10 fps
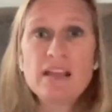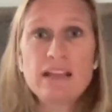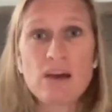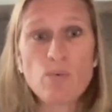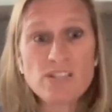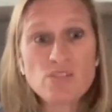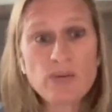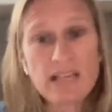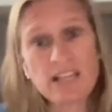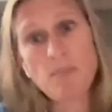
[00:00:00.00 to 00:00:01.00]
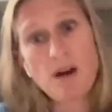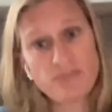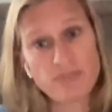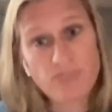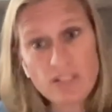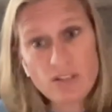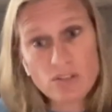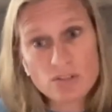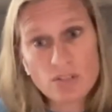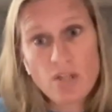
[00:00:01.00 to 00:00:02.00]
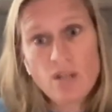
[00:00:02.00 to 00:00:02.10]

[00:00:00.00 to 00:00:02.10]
Now, once we get them off the field,